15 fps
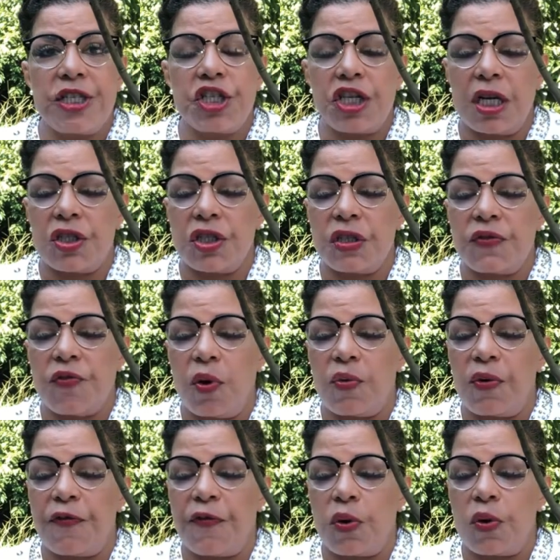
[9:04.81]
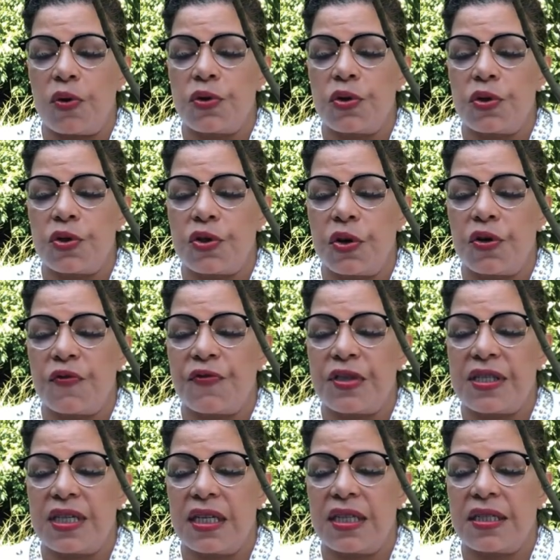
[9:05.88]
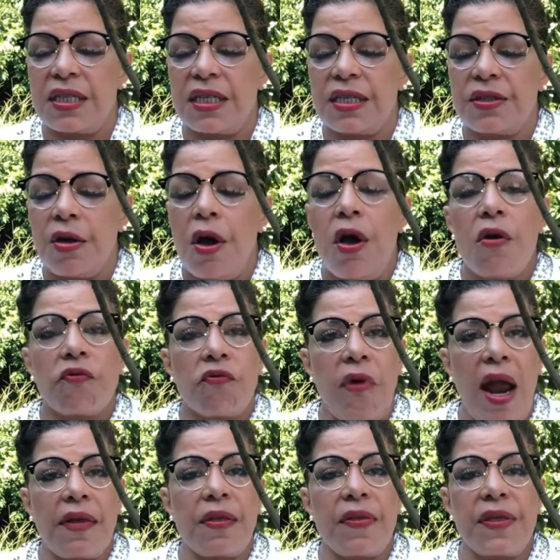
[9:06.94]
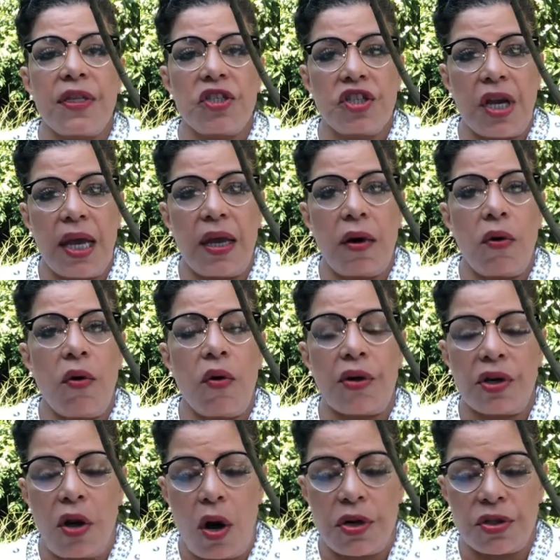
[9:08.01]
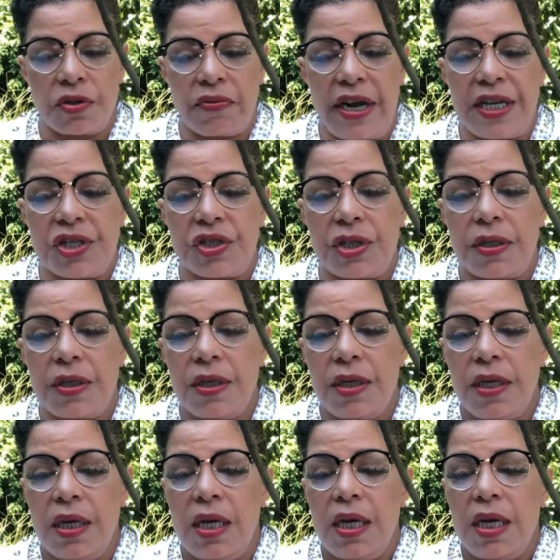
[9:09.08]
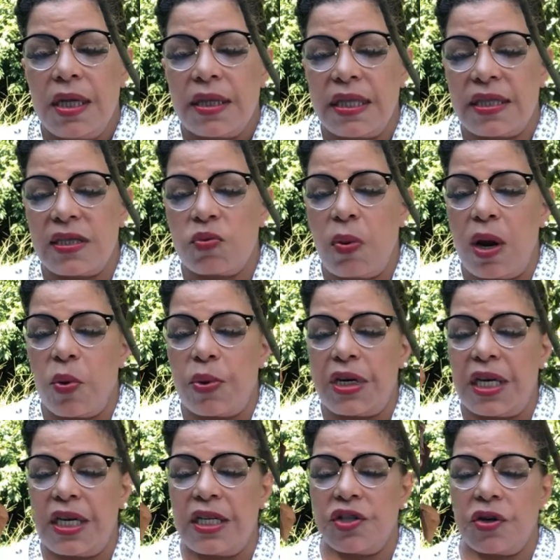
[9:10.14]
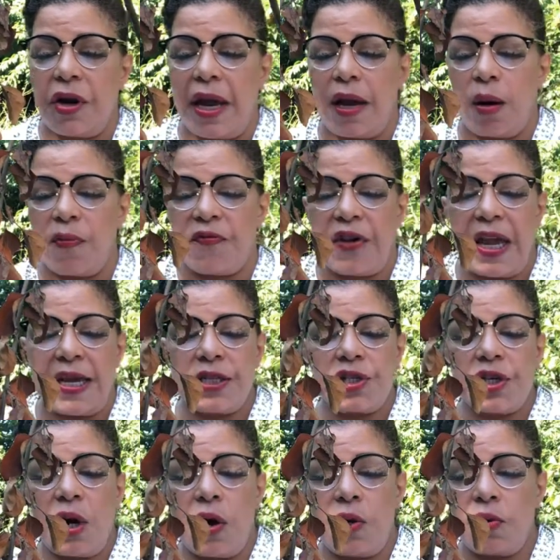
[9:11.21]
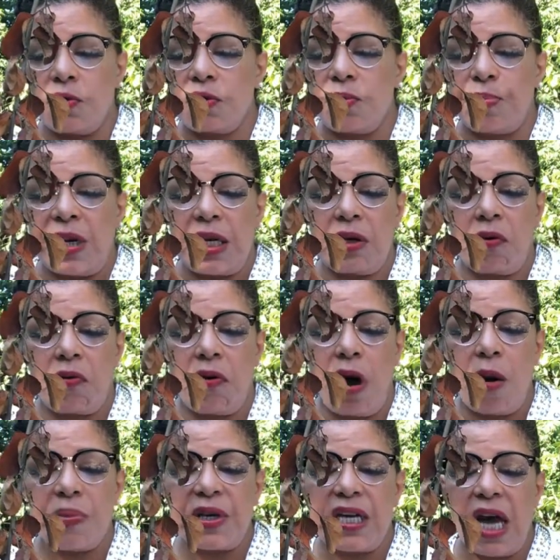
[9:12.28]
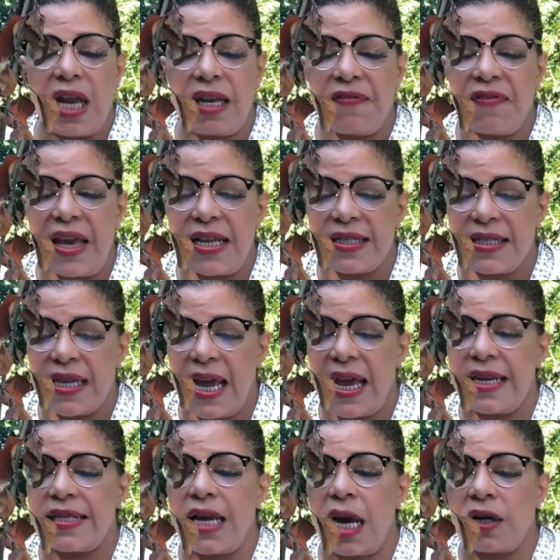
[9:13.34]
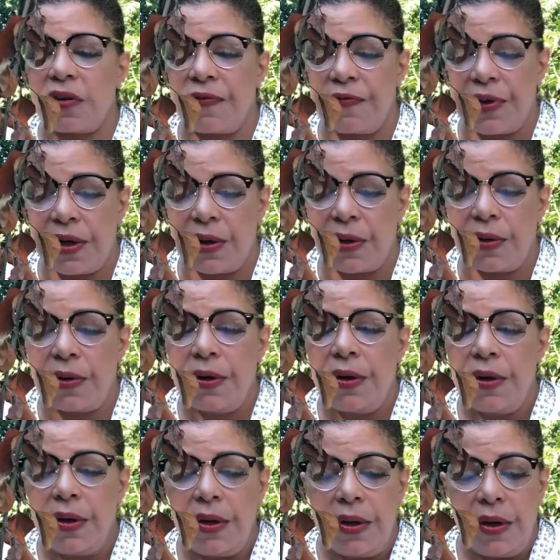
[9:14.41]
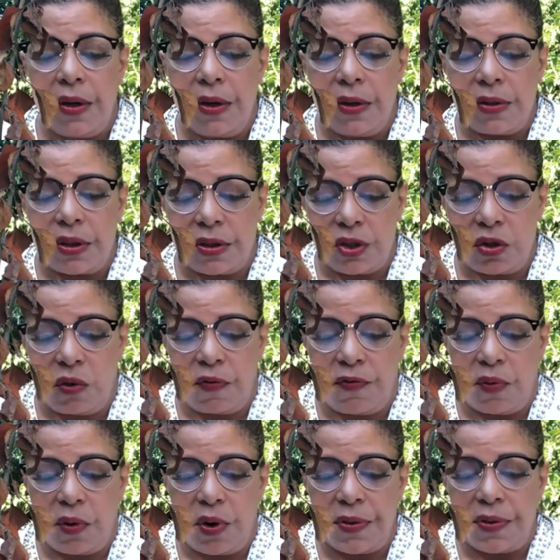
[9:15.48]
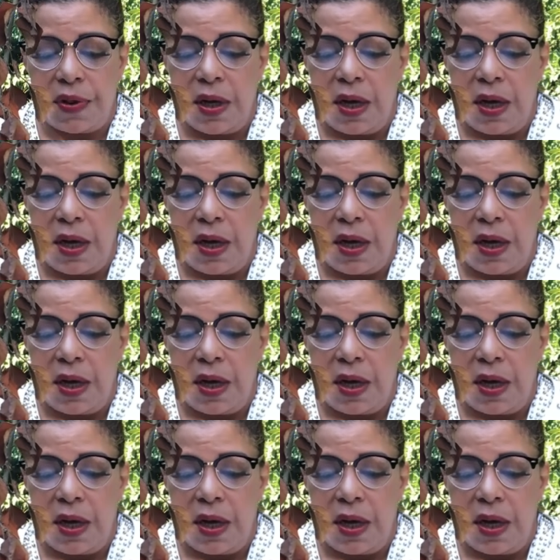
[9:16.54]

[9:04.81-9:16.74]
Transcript: judges for referrals to certain facilities rather than jail or incarceration. This is where we need your help, Van Jones, Ben Crump, Iyanla Van Zant, Dr. Phil, and so forth.